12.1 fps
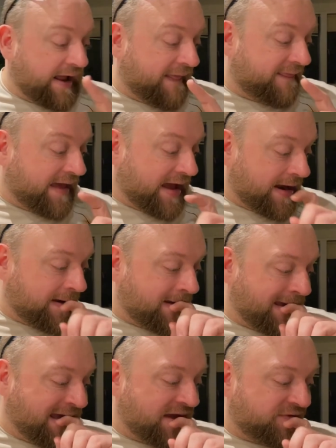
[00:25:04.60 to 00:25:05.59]
And
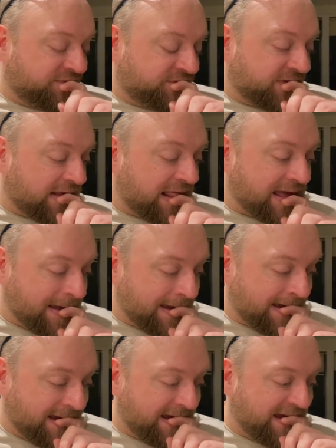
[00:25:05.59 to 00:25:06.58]
then if
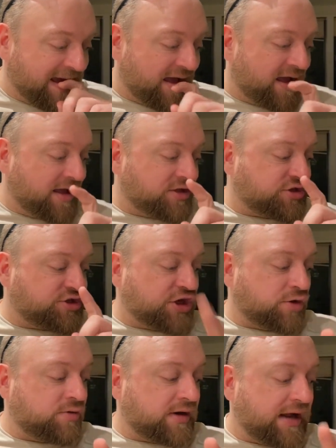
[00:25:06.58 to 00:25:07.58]
I
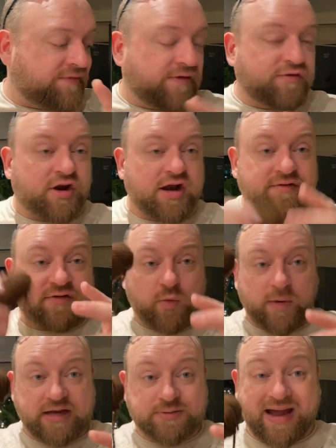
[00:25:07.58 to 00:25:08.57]
don't, if I've got enough for the
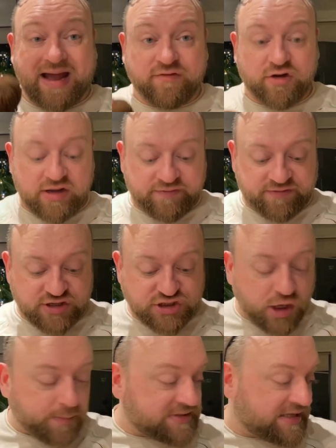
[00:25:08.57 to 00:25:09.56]
wings, but I haven't got enough for the
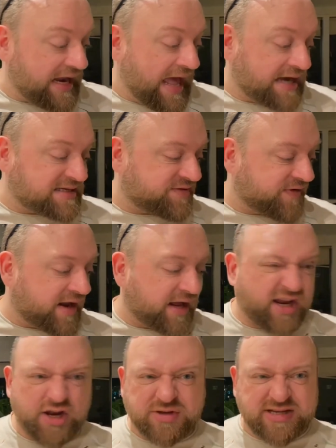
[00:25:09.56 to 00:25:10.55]
tops of the legs, it's fine. I
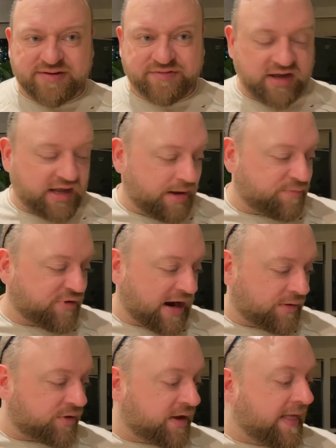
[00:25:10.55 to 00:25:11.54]
can use a different color
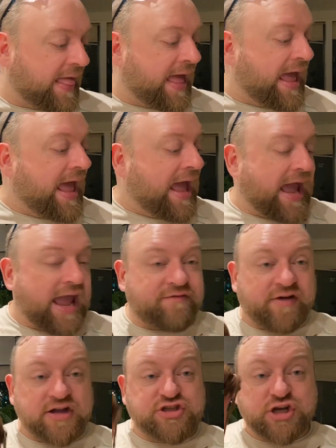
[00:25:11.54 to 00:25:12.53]
brown.
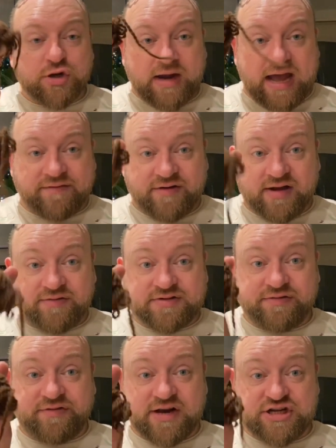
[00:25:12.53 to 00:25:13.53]
If I don't have enough to
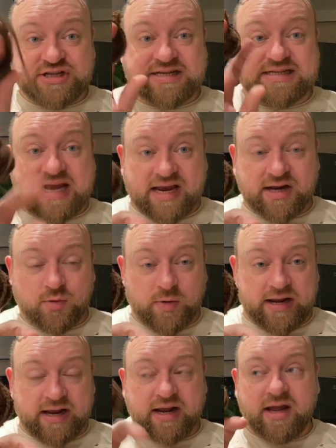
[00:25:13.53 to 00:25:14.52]
finish the second
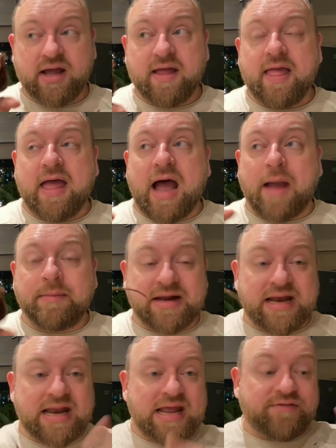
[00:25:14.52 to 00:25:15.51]
wing, I'm going to
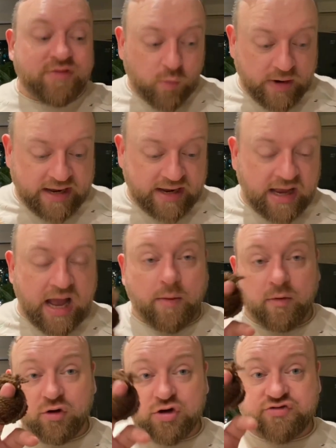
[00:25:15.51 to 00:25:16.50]
leave the wing. I
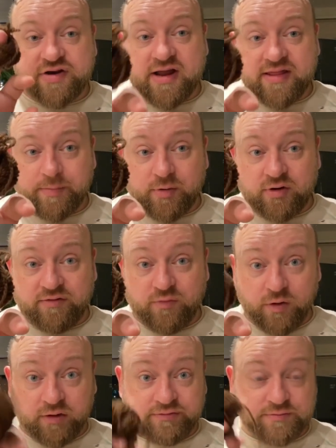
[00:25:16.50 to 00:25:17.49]
will order another ball of
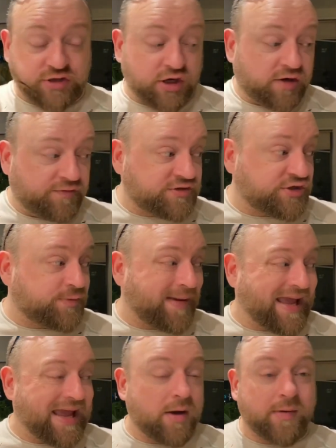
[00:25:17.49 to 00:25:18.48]
wool from Toft to be
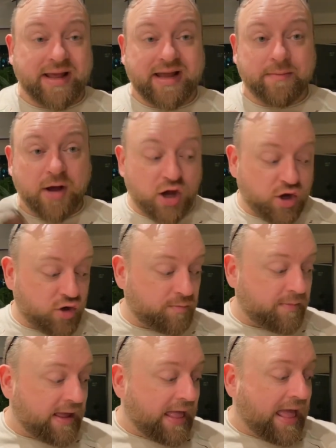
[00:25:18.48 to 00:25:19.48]
here when I come
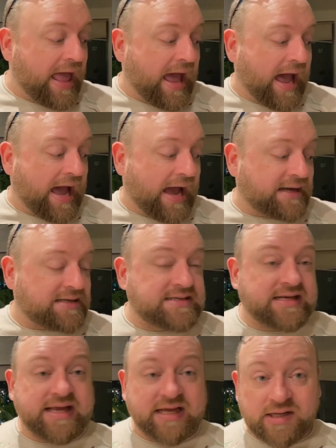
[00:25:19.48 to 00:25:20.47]
home.
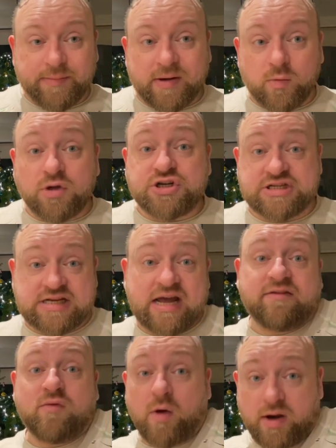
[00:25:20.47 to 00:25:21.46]
And Gilbert will just
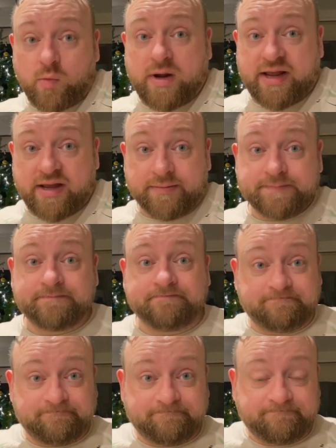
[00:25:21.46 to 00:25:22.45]
have one wing.
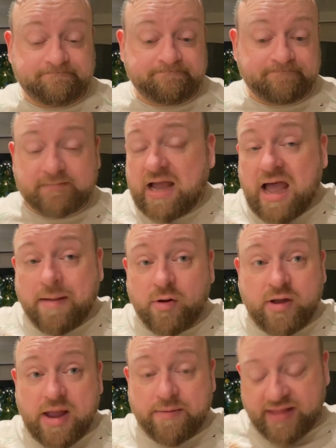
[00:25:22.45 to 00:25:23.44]
I'm
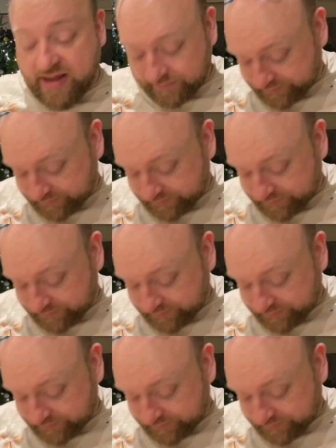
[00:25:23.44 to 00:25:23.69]
okay with that